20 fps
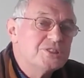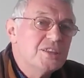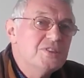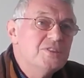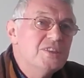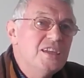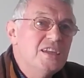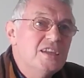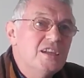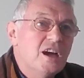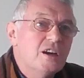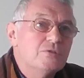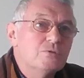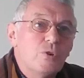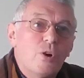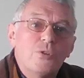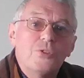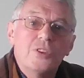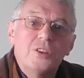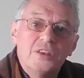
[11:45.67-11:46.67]
It was in the
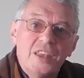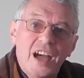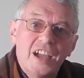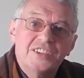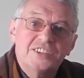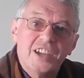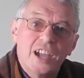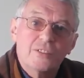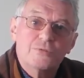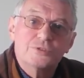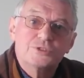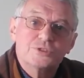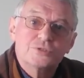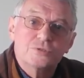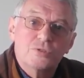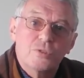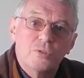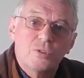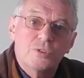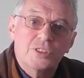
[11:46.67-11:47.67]
Northern
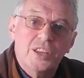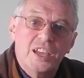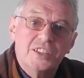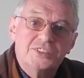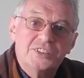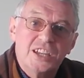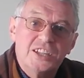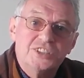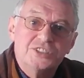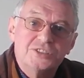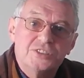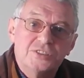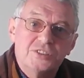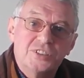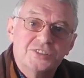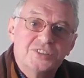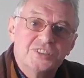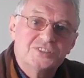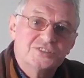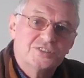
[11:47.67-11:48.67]
Lighthouse organisation.